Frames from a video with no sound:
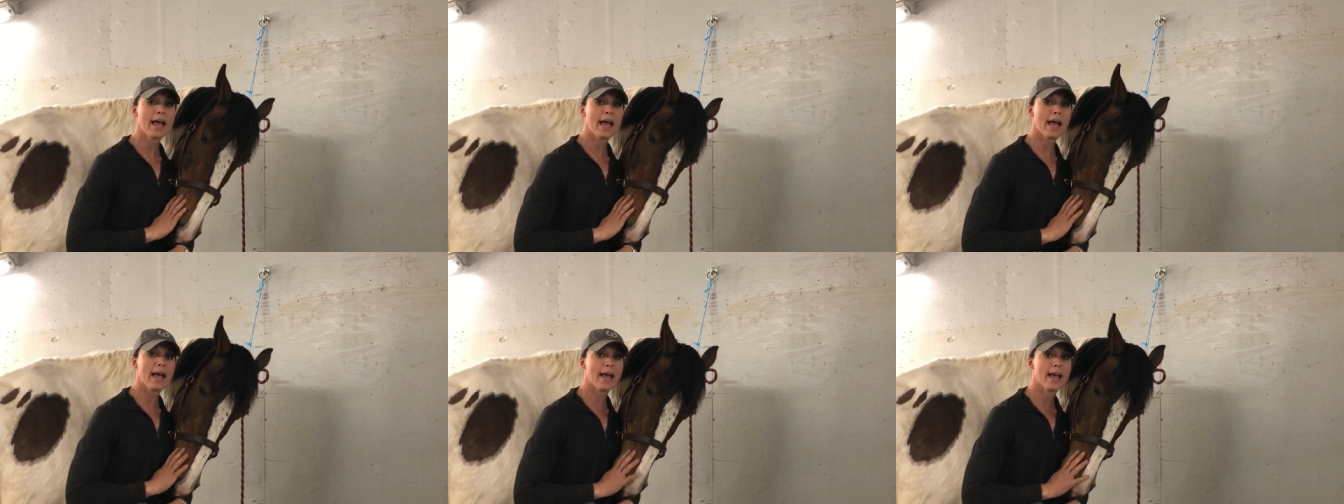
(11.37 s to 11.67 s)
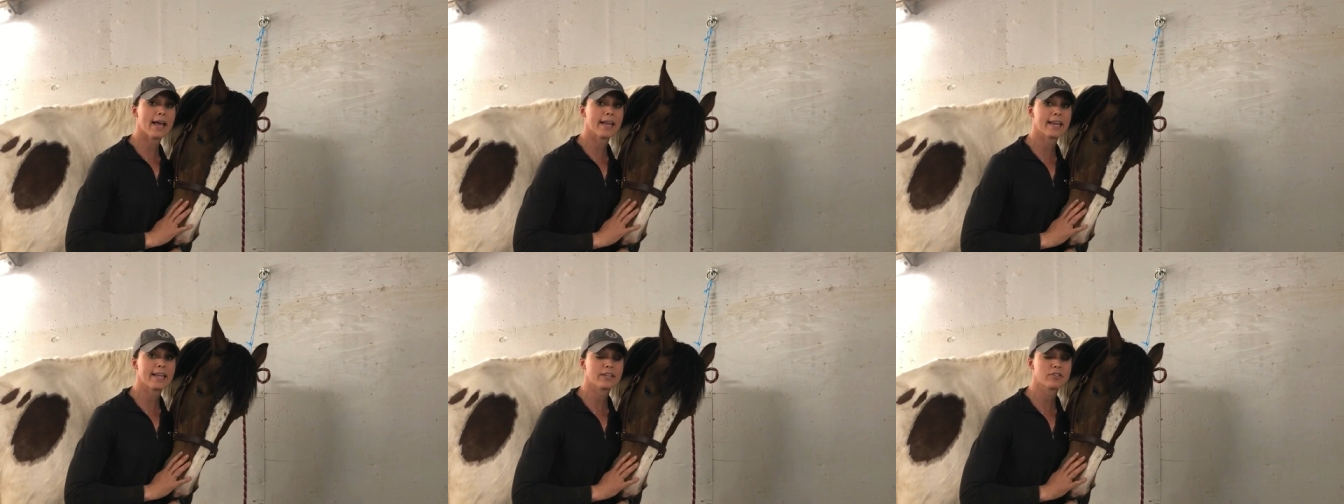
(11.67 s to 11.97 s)

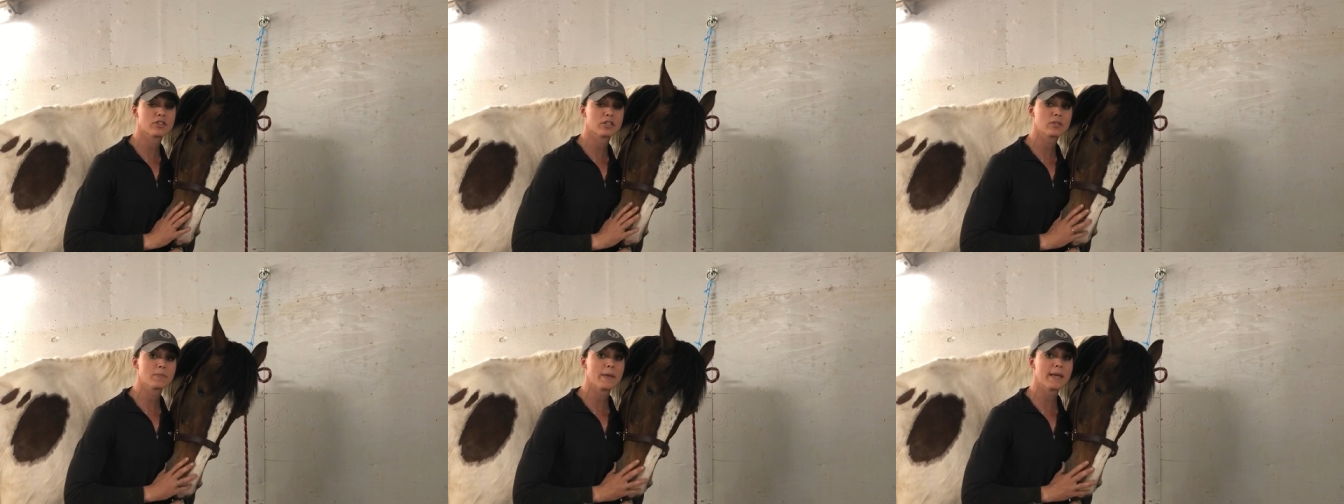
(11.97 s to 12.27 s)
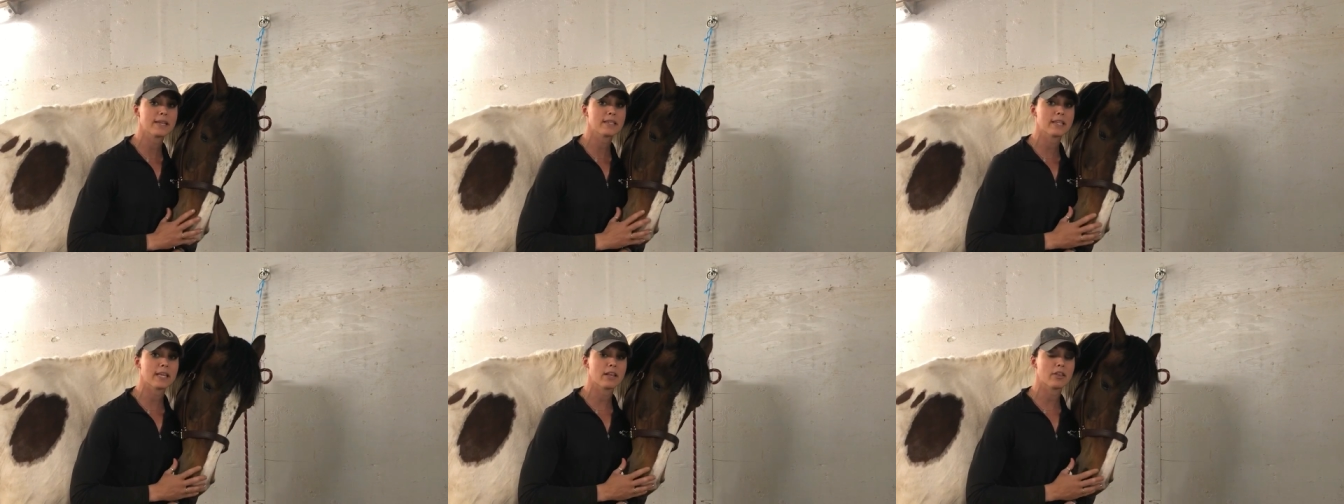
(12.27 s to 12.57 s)
and it just
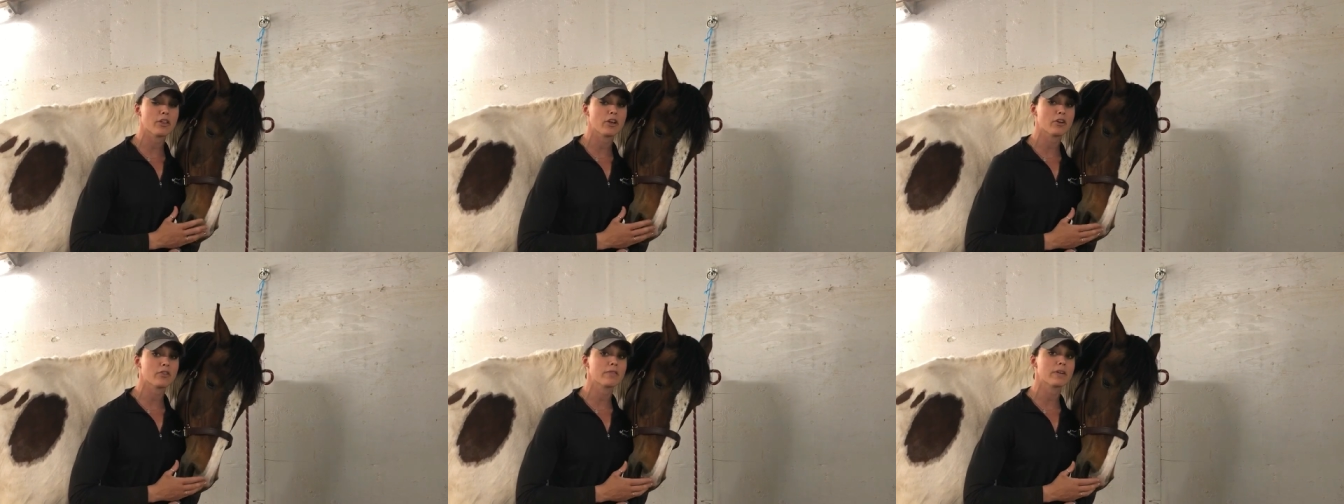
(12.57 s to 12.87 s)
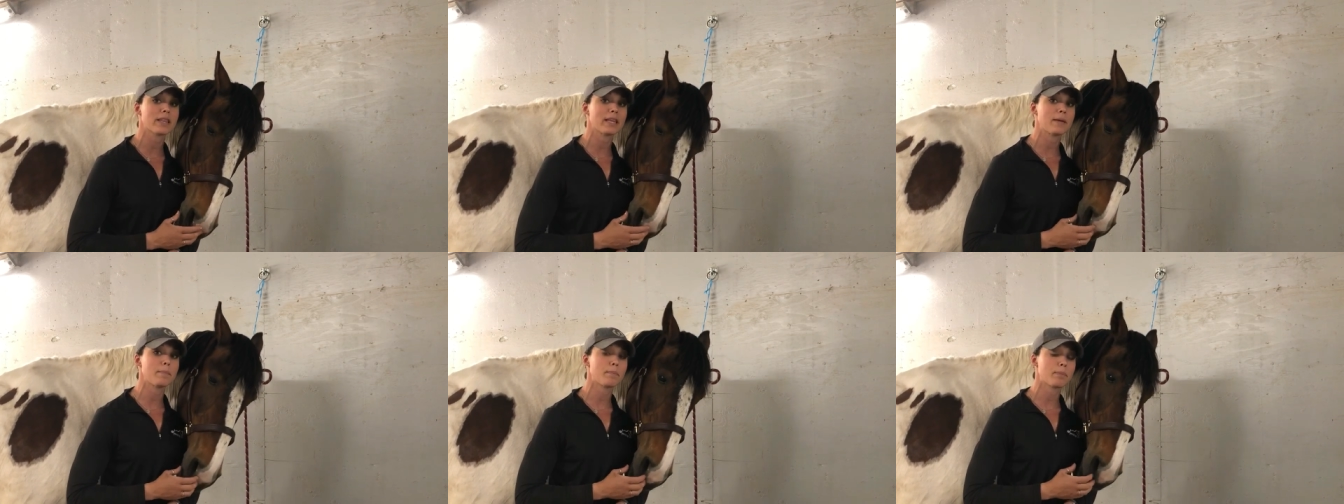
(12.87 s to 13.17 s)
makes it look
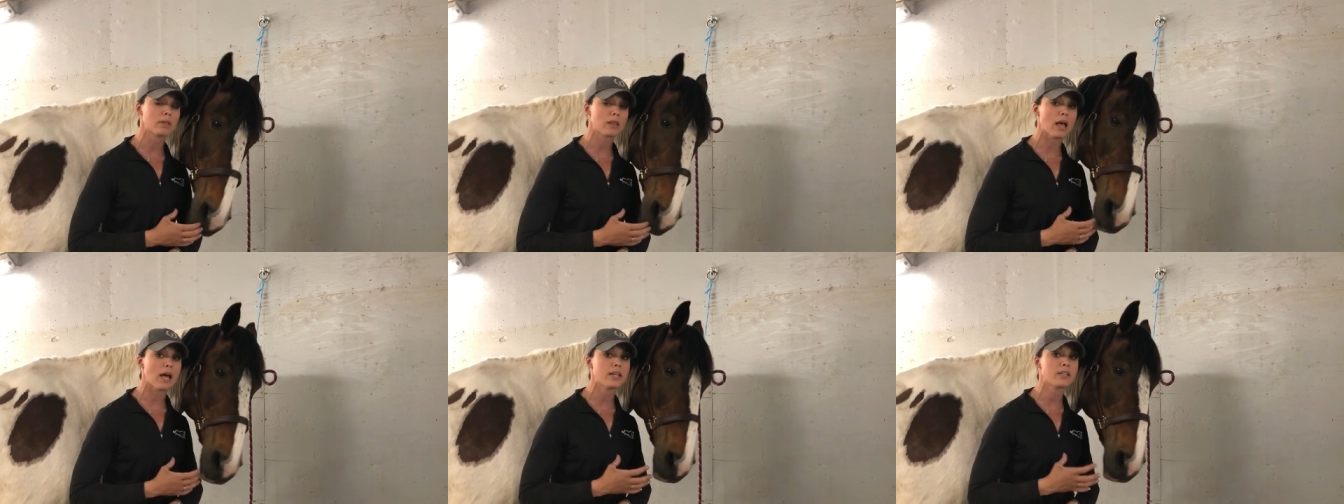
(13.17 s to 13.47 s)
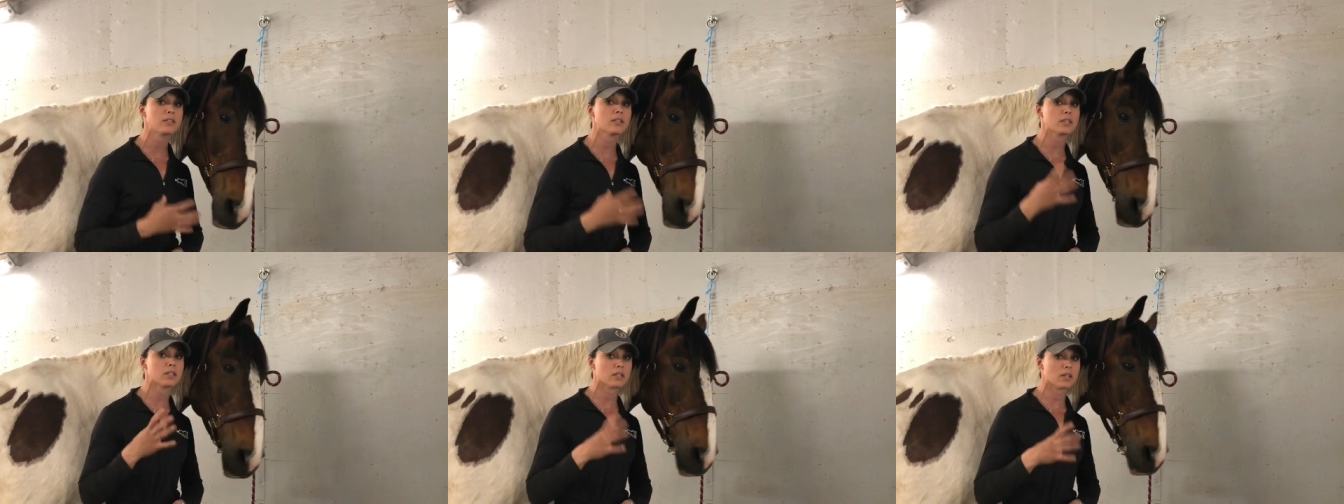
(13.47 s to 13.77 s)
really
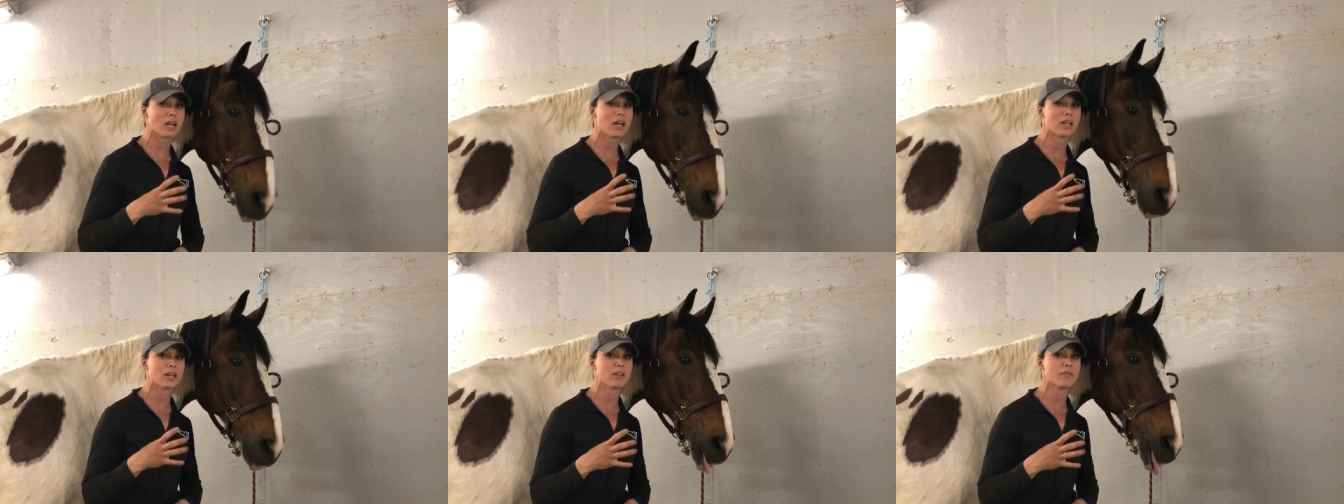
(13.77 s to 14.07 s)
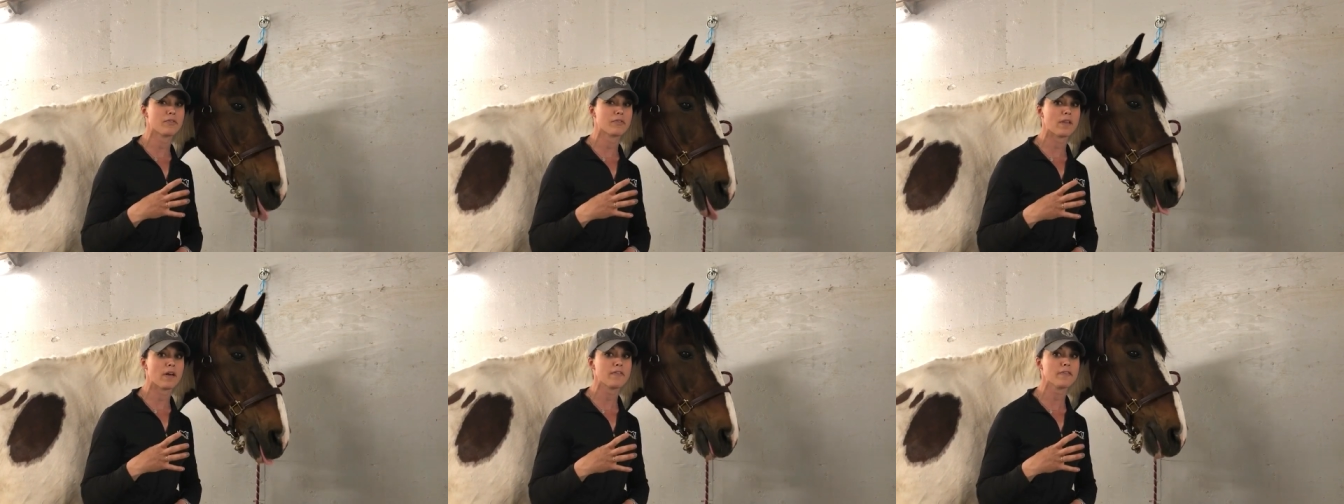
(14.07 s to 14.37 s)
blunt and kind
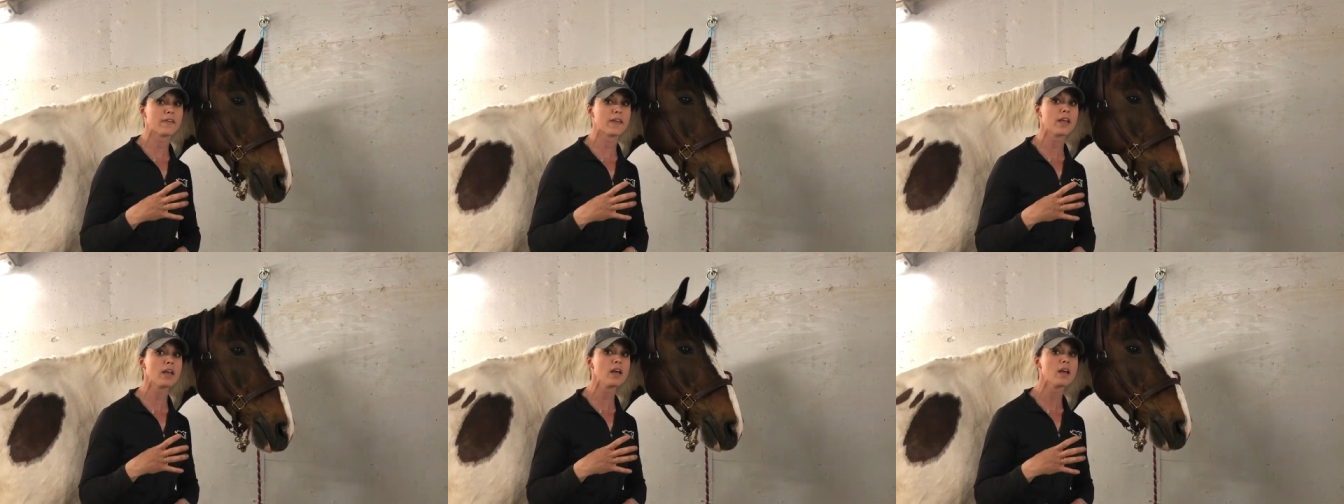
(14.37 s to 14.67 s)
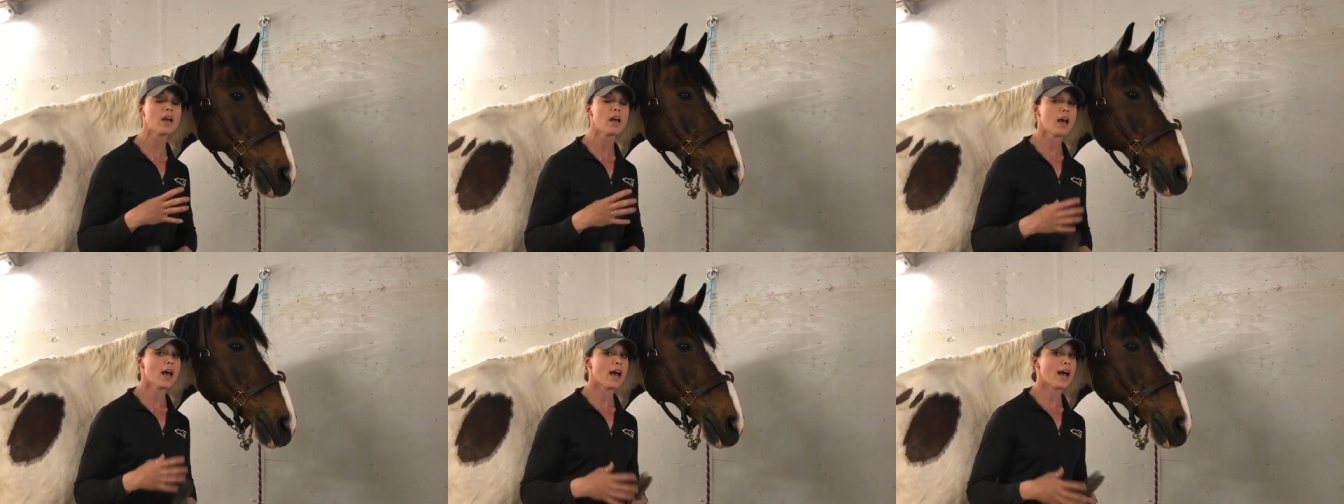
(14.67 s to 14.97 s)
of fluffy.